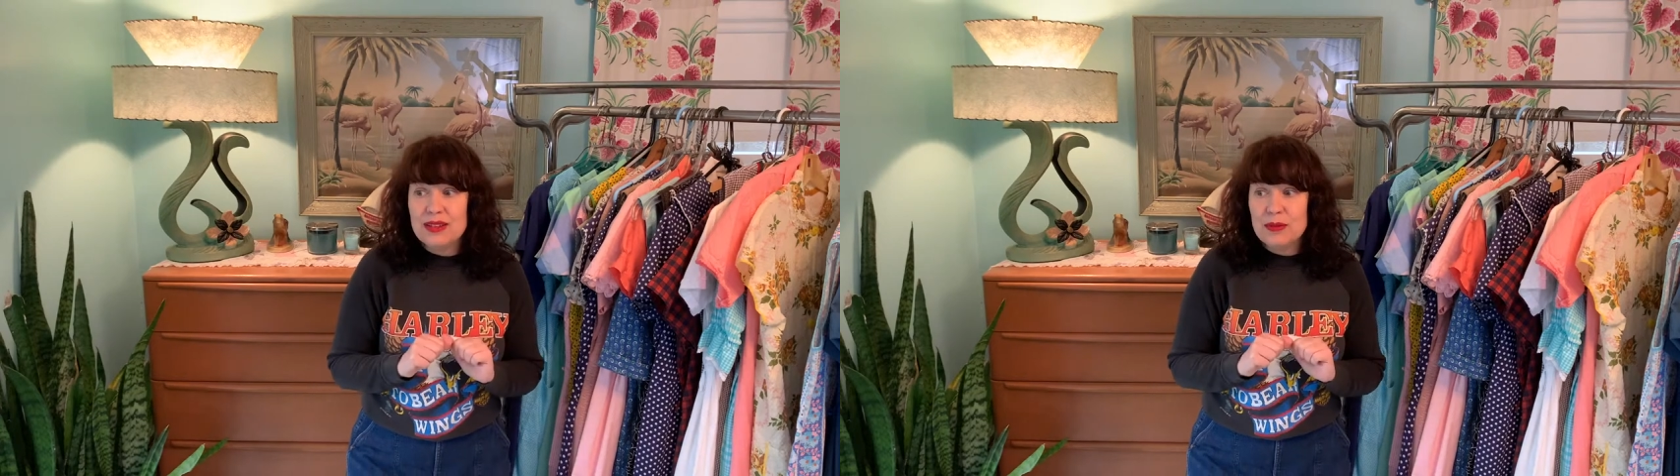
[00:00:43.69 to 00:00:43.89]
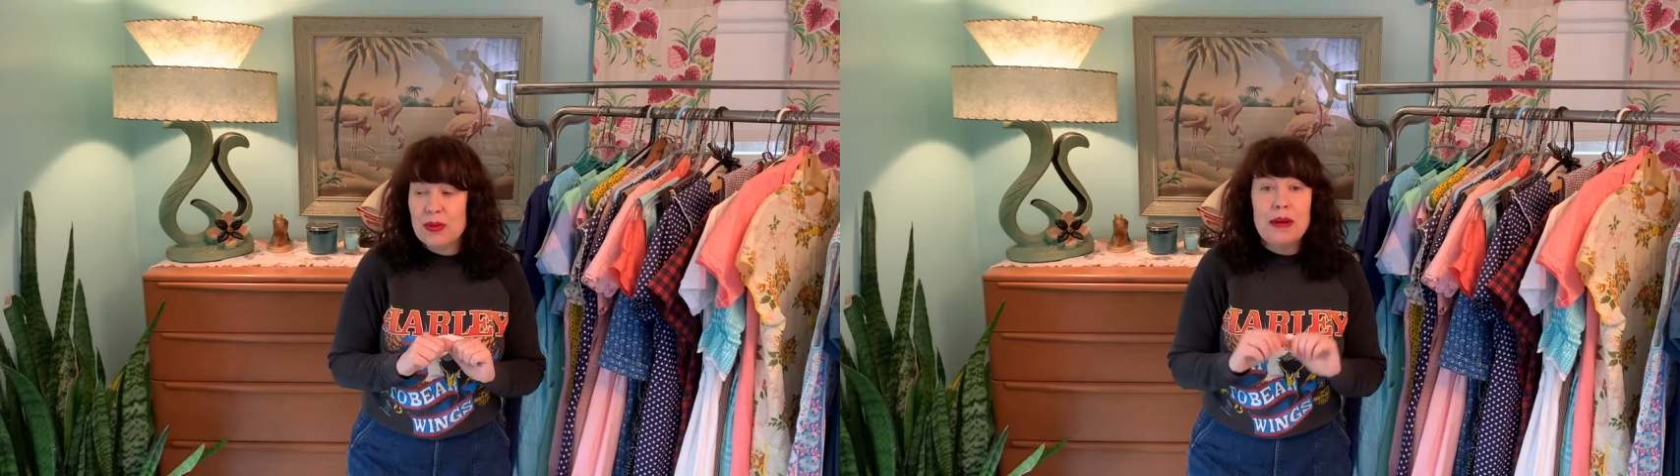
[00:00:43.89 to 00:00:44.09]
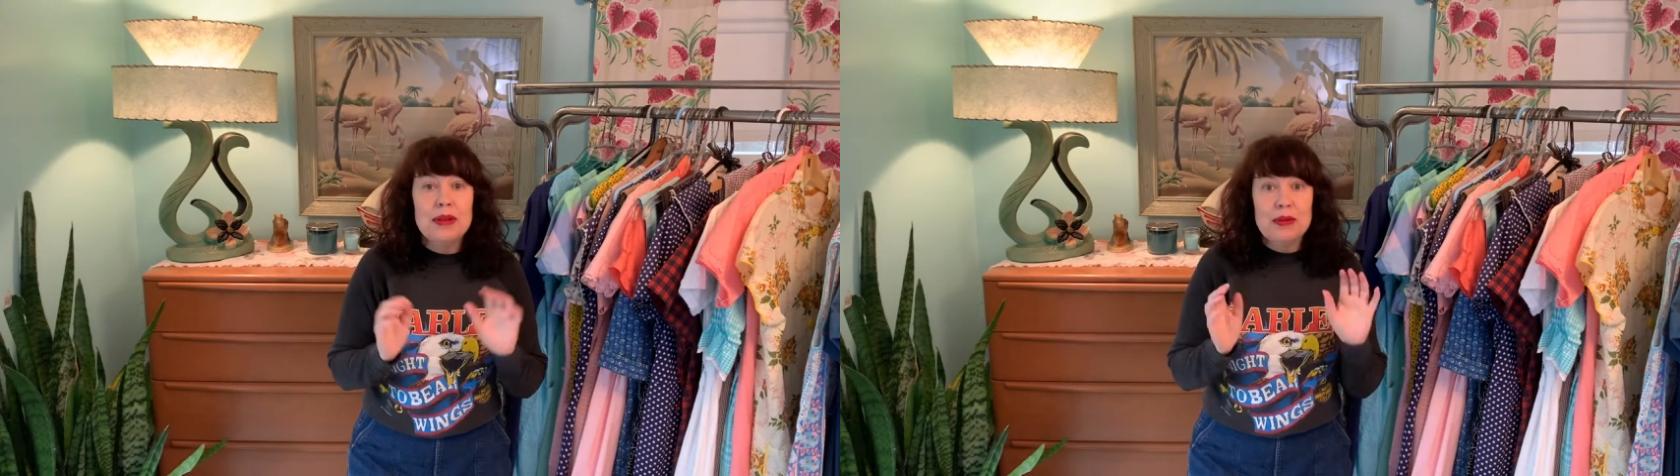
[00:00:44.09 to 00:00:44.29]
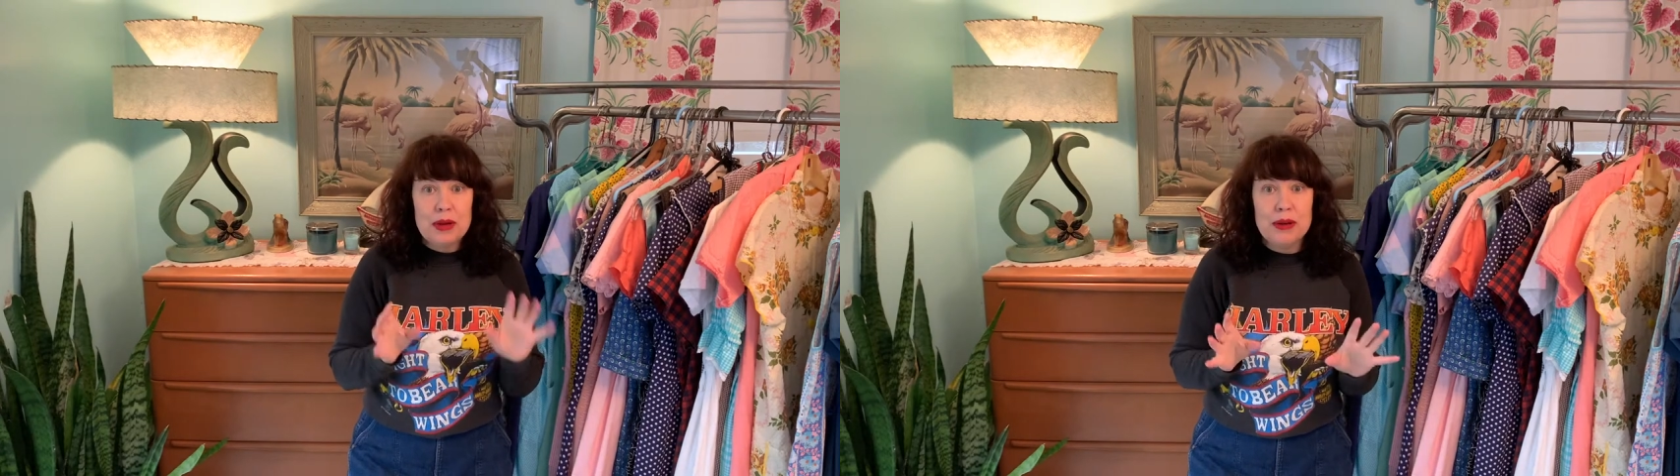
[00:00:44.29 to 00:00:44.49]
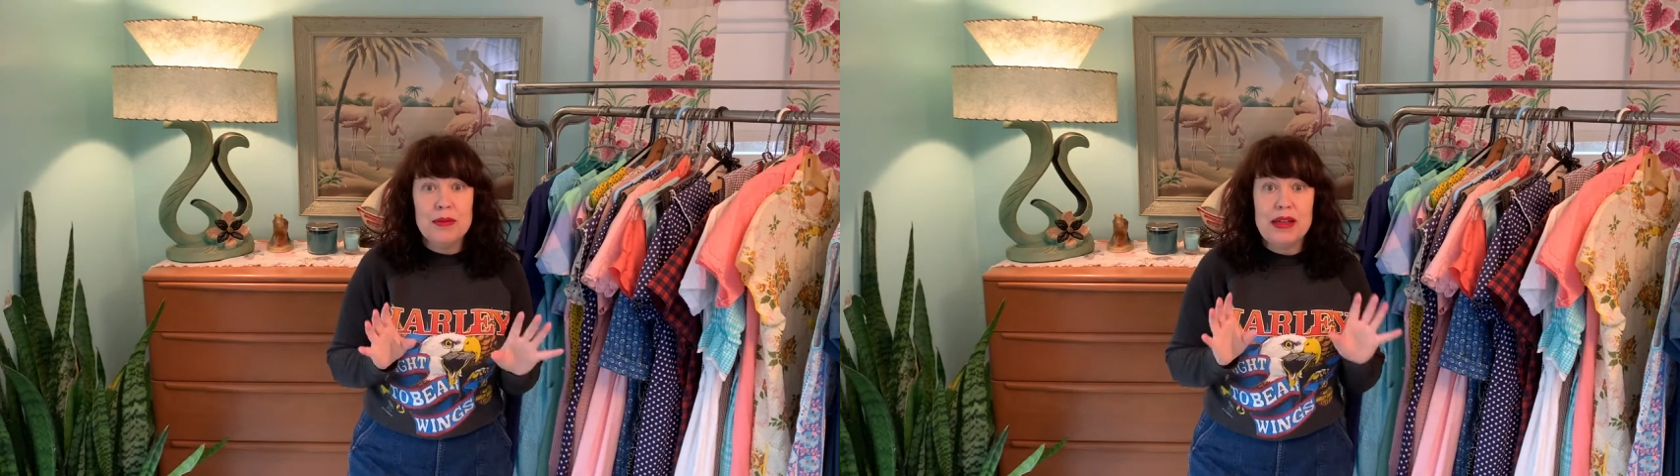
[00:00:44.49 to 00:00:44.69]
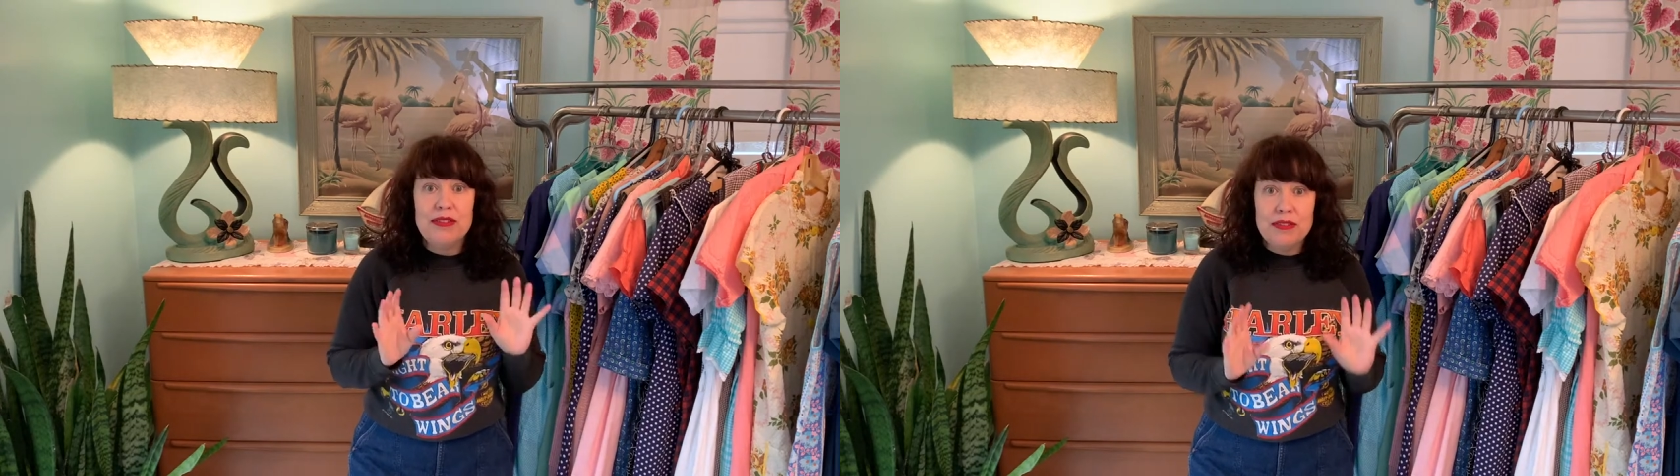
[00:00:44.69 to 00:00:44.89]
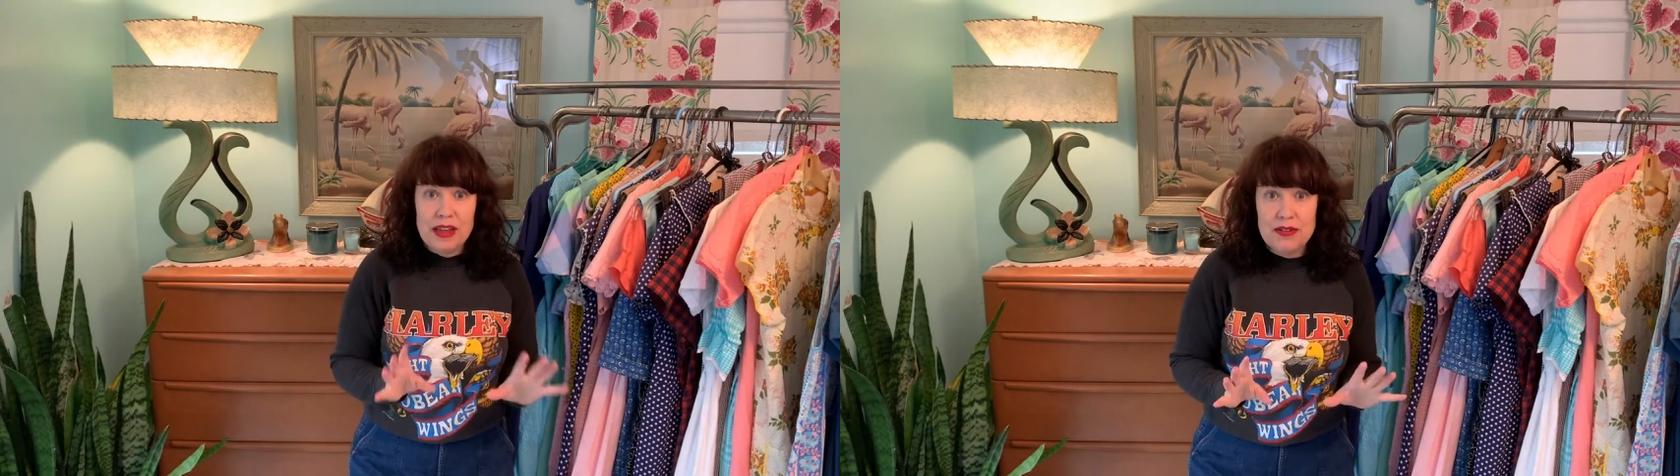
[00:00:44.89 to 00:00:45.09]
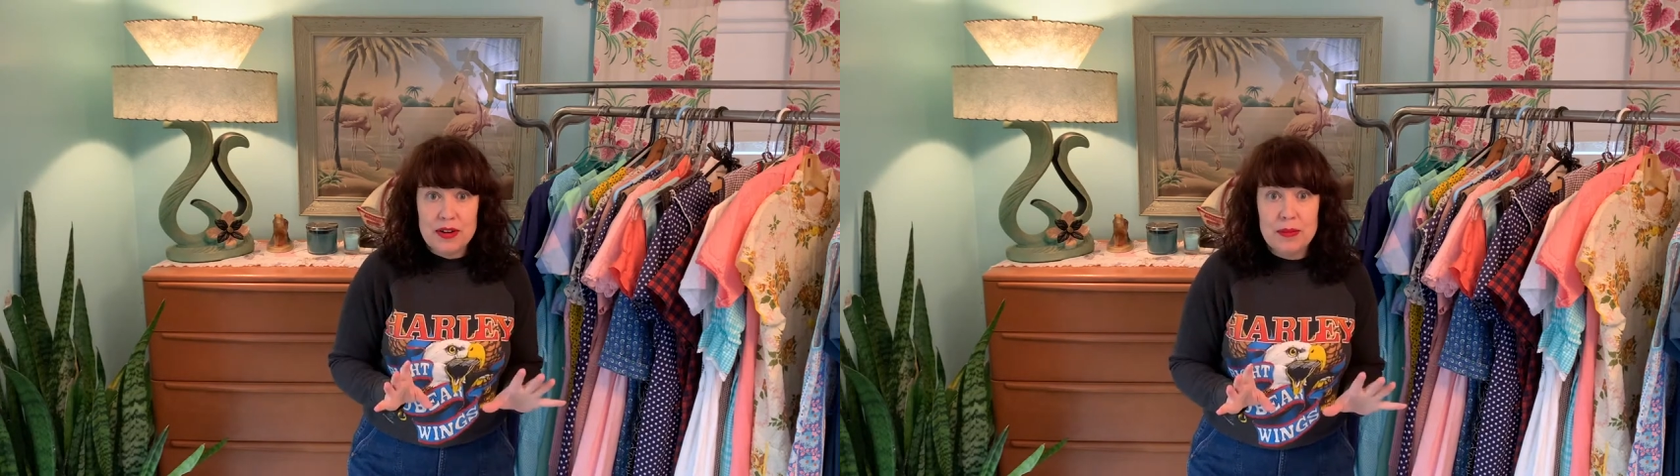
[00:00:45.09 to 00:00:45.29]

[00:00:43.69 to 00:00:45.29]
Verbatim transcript: probably one of my favorite